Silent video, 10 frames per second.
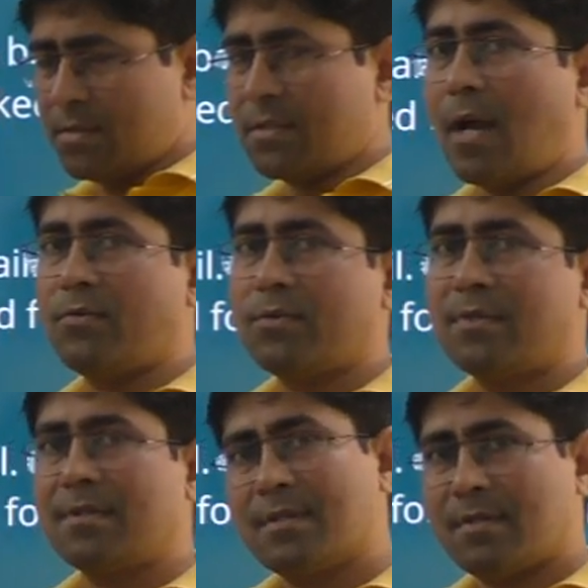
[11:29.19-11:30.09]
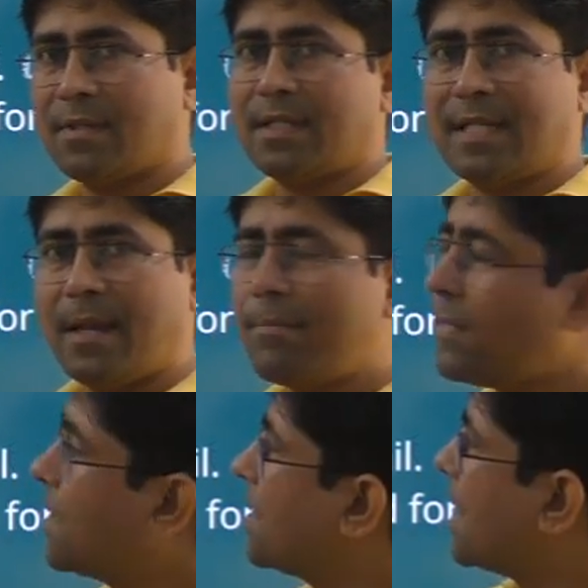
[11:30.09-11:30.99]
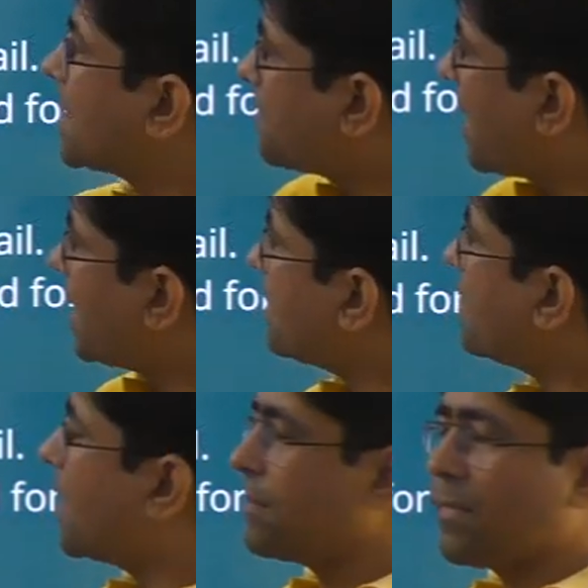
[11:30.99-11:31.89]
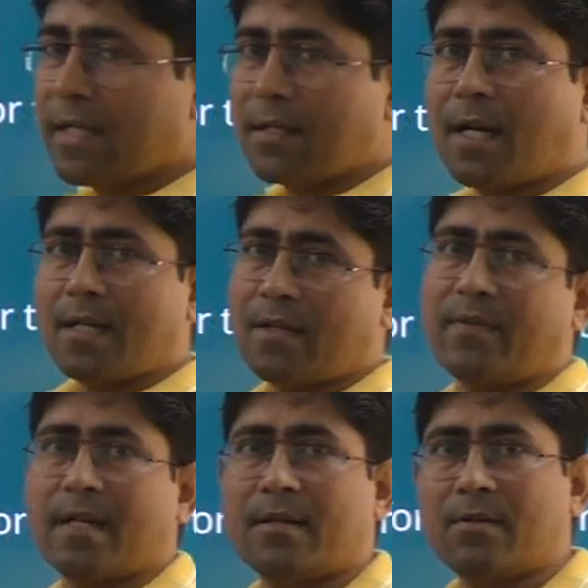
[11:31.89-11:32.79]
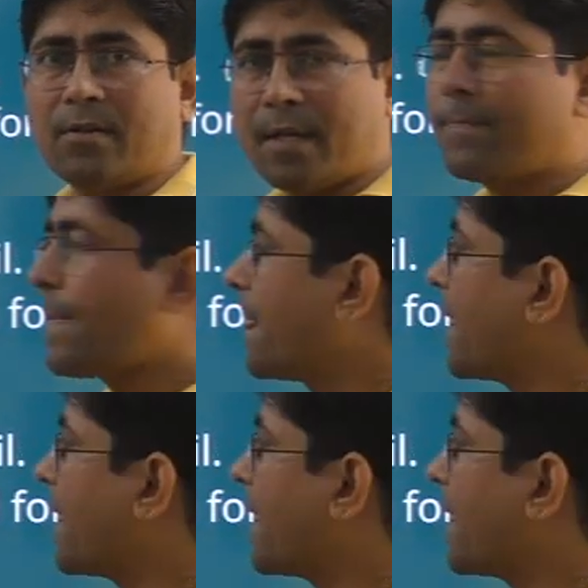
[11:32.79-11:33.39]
sounds same, as spelling and meaning are different. Okay,